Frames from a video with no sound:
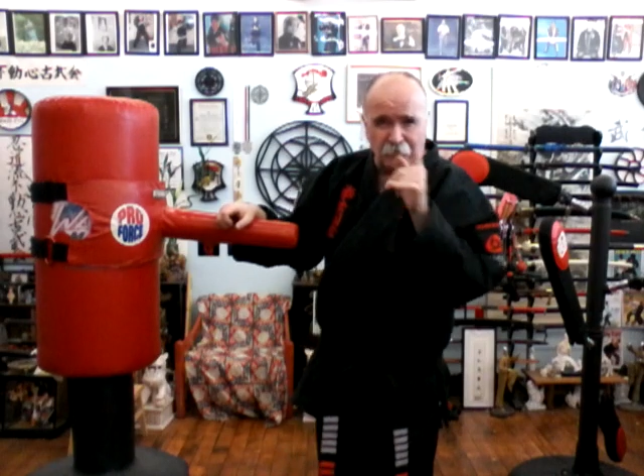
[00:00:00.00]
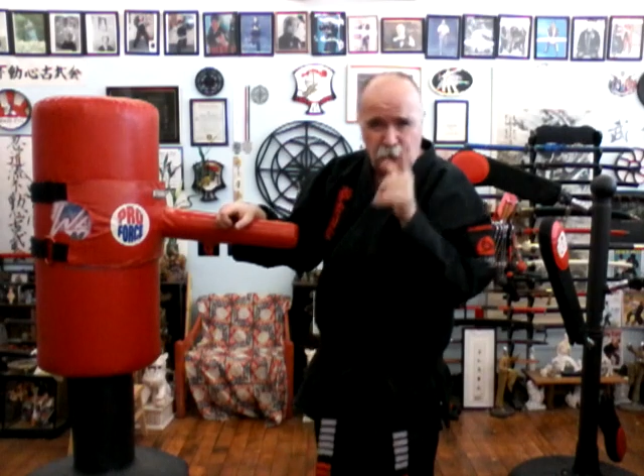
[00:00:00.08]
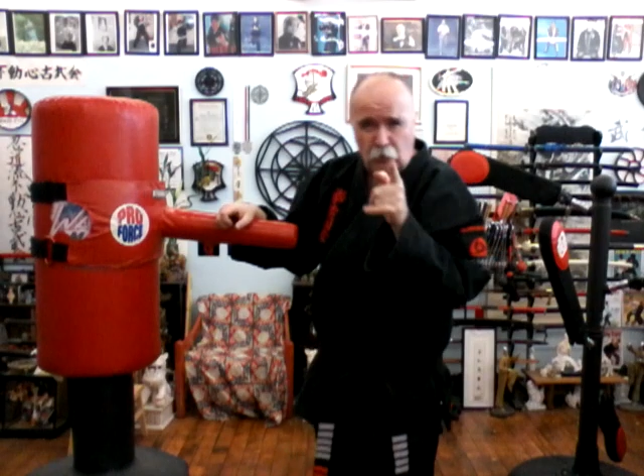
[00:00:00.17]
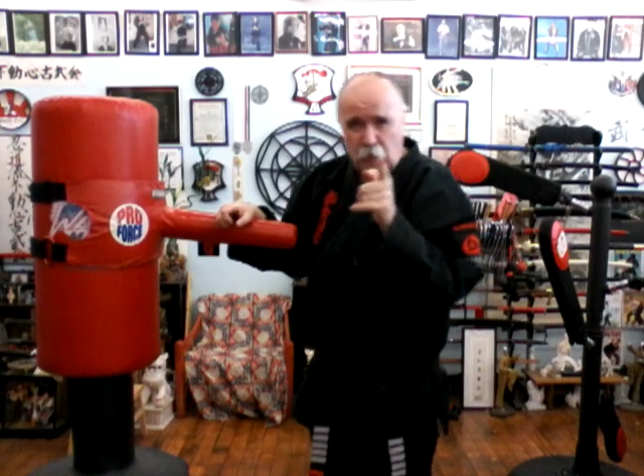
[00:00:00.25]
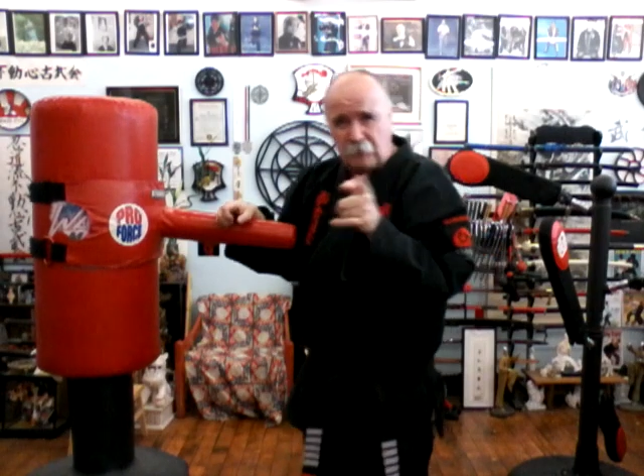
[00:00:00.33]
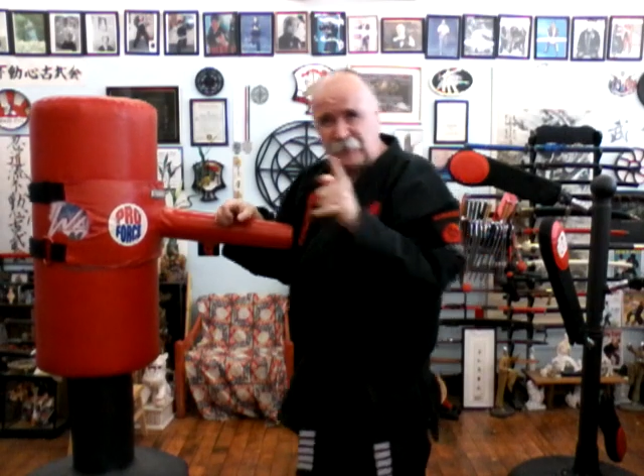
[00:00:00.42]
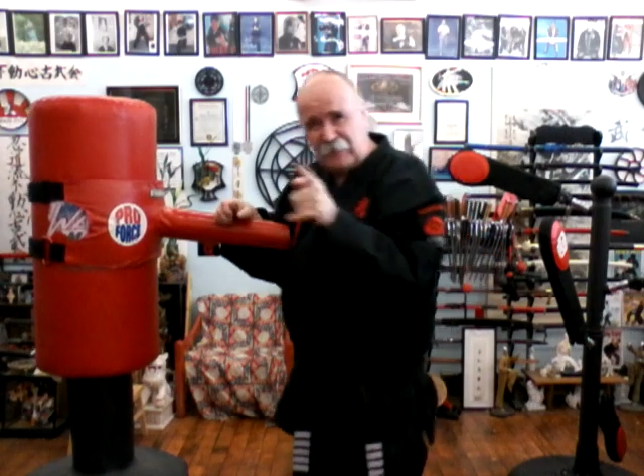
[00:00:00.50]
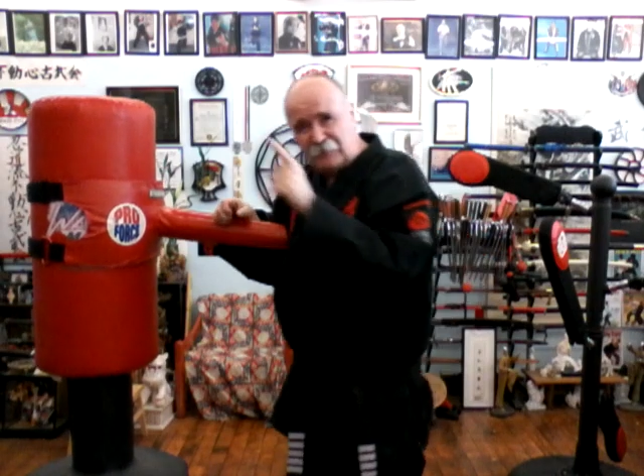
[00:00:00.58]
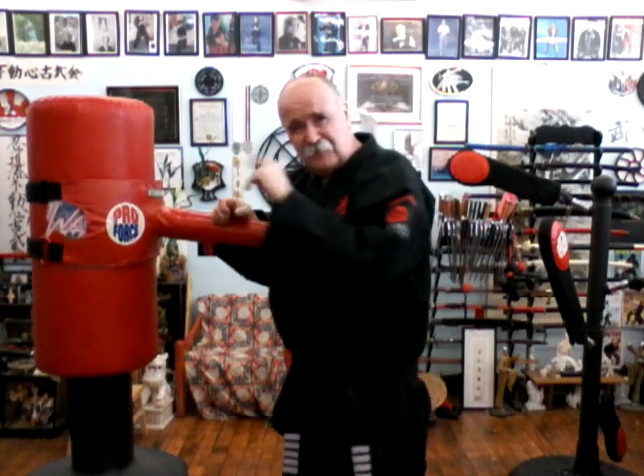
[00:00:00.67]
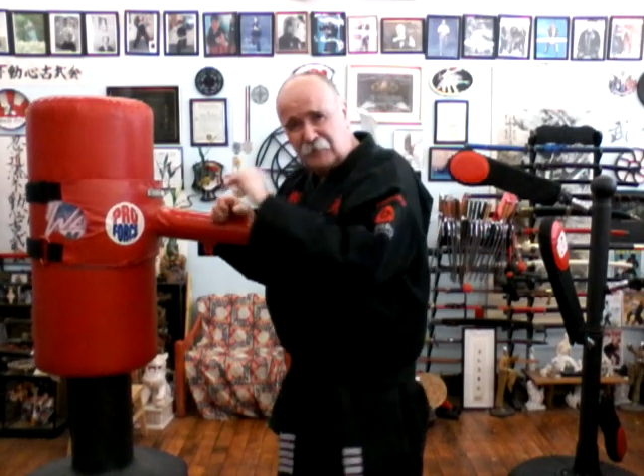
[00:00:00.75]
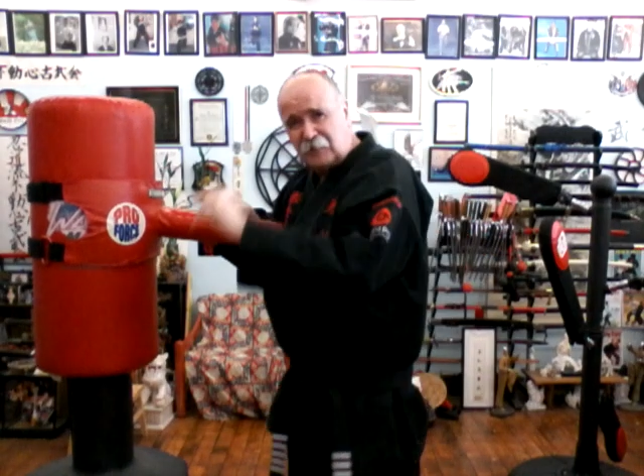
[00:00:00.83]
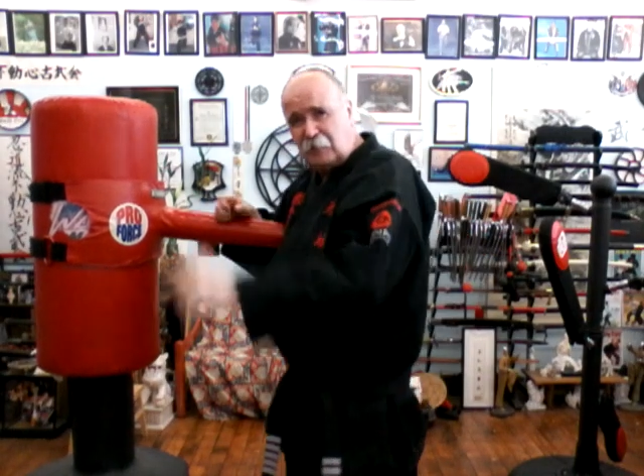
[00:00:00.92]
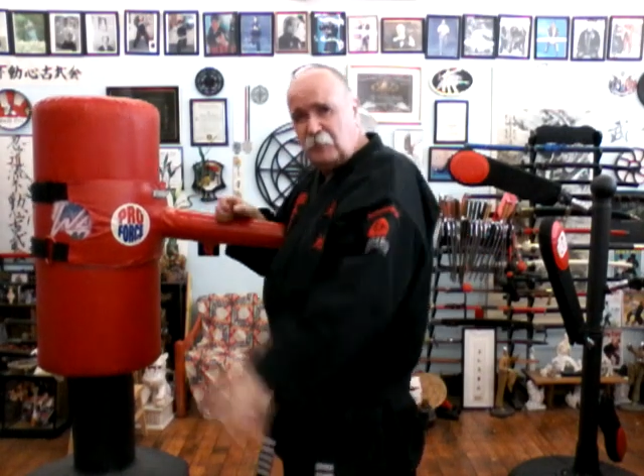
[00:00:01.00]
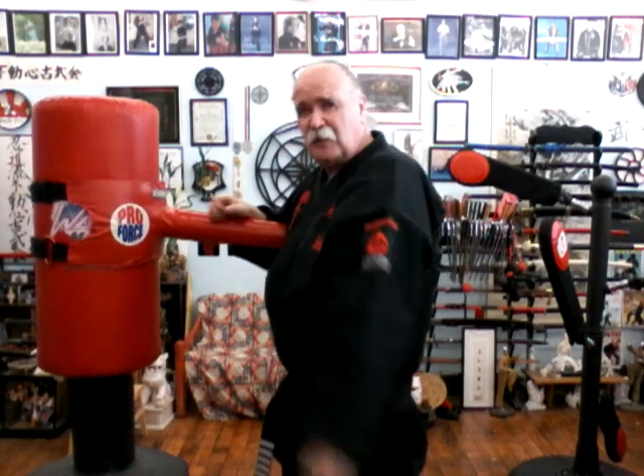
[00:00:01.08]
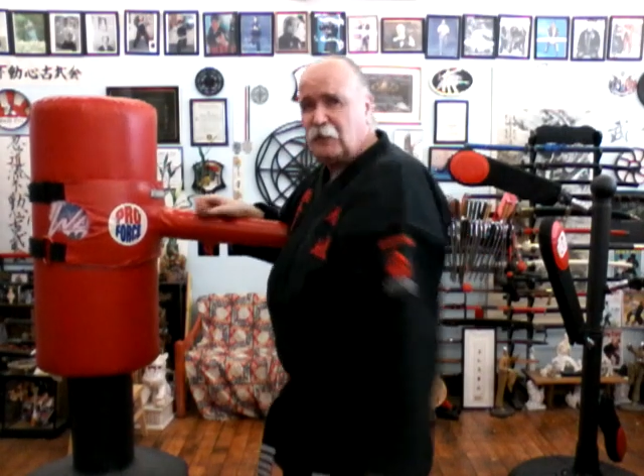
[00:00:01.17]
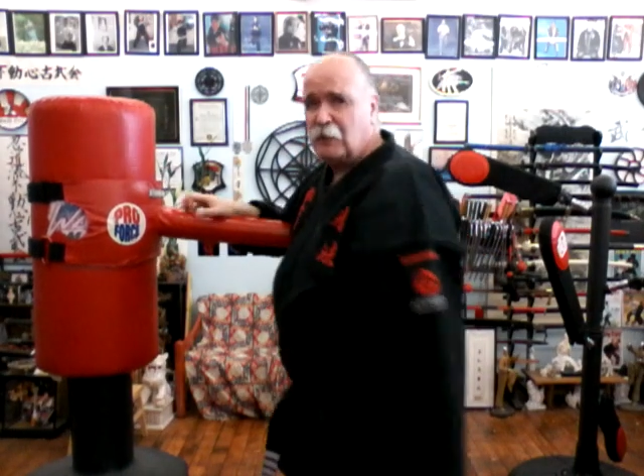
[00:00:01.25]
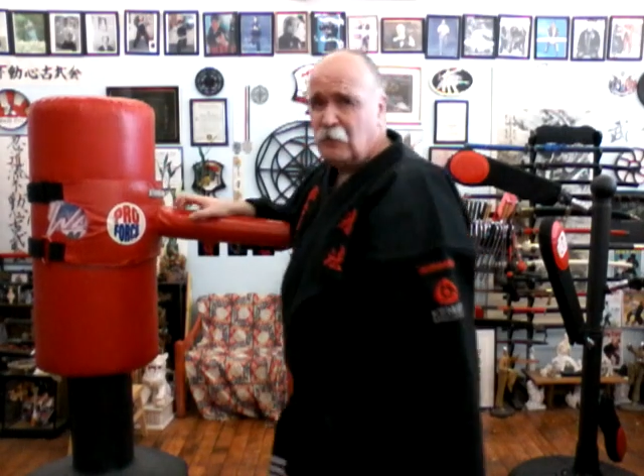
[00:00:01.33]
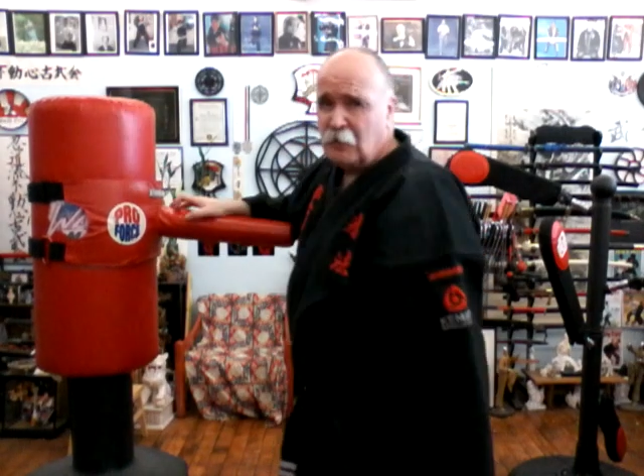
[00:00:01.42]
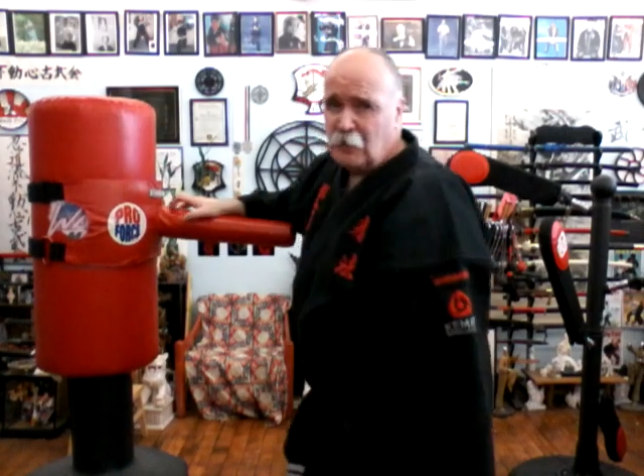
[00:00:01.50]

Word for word: that other arm tends to come in,